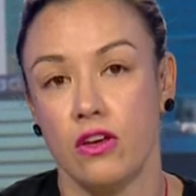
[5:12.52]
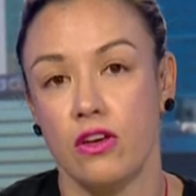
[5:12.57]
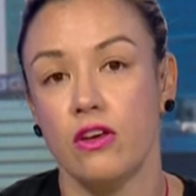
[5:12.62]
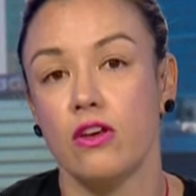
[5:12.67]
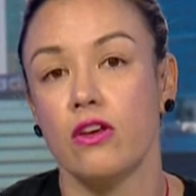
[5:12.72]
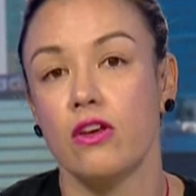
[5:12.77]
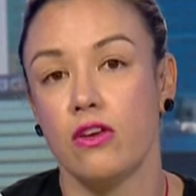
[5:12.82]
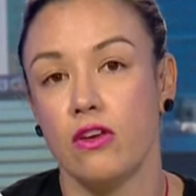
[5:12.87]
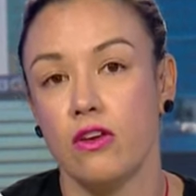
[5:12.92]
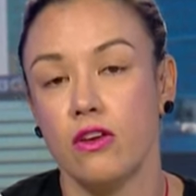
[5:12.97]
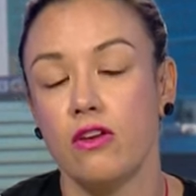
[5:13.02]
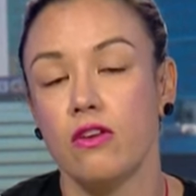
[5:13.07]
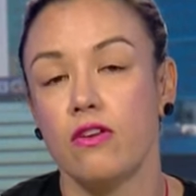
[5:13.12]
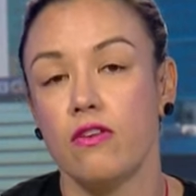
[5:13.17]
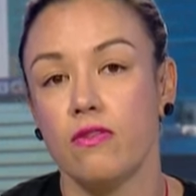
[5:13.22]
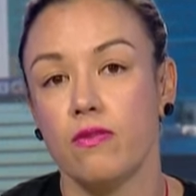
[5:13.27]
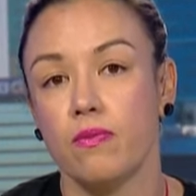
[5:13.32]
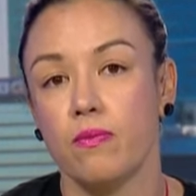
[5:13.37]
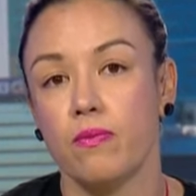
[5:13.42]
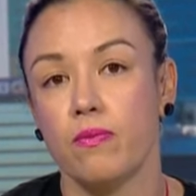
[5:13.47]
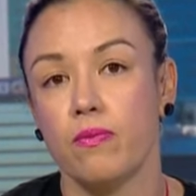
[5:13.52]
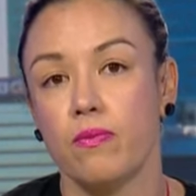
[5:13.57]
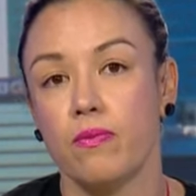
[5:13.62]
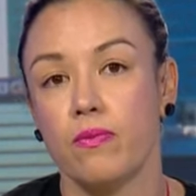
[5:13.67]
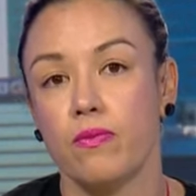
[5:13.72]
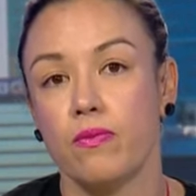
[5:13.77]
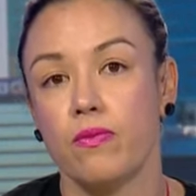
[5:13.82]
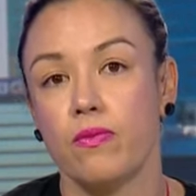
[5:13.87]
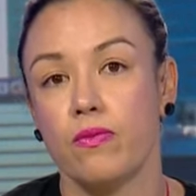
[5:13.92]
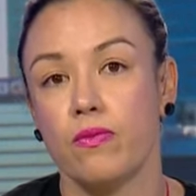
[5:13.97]

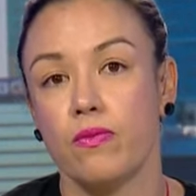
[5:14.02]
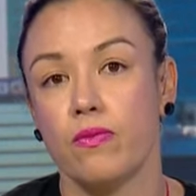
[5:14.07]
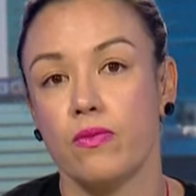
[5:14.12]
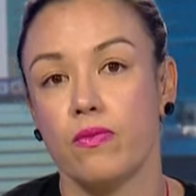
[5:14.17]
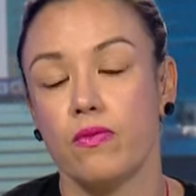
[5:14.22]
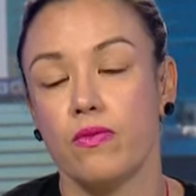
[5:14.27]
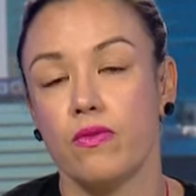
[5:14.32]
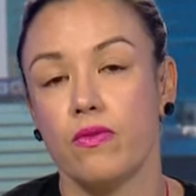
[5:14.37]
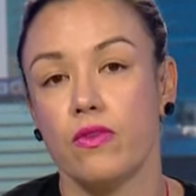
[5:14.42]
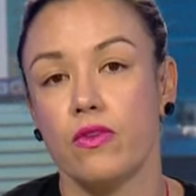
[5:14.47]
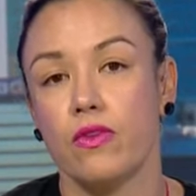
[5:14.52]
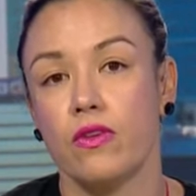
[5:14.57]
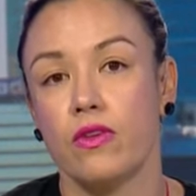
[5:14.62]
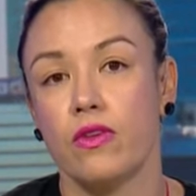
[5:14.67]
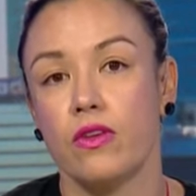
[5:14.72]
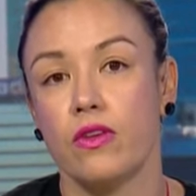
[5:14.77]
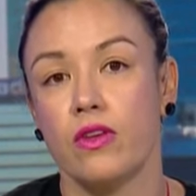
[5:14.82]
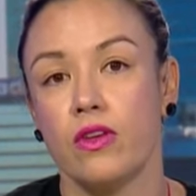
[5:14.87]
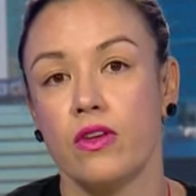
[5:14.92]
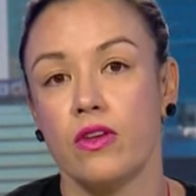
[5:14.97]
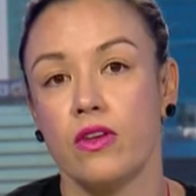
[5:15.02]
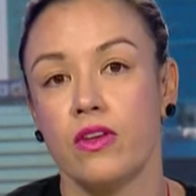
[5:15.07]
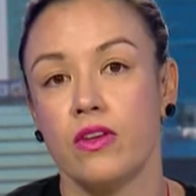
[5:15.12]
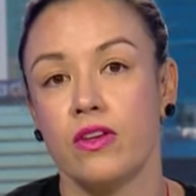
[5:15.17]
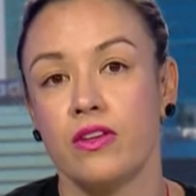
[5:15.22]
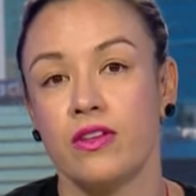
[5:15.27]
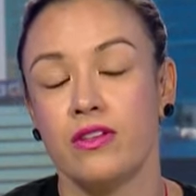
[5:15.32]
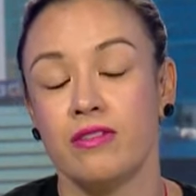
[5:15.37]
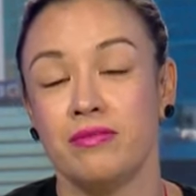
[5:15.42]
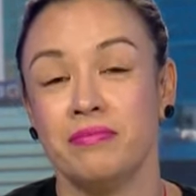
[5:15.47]

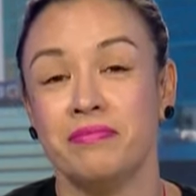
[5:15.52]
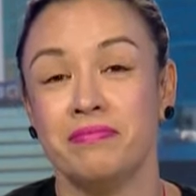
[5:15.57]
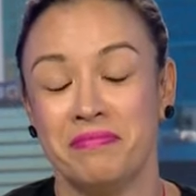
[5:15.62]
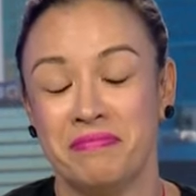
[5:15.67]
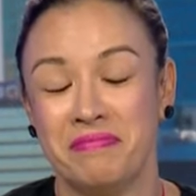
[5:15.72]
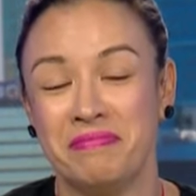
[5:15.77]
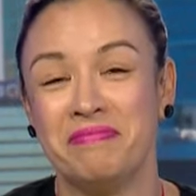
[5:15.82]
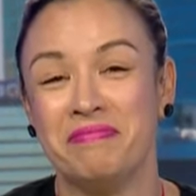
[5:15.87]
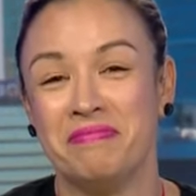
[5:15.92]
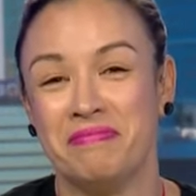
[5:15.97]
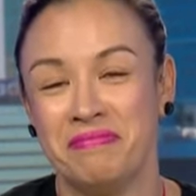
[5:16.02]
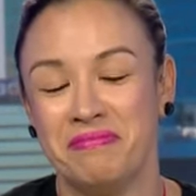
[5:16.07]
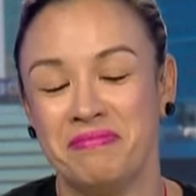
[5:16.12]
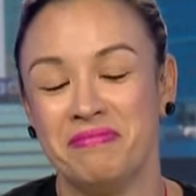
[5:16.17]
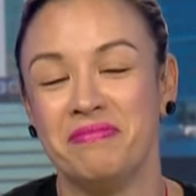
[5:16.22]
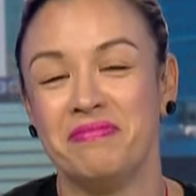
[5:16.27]
(silent)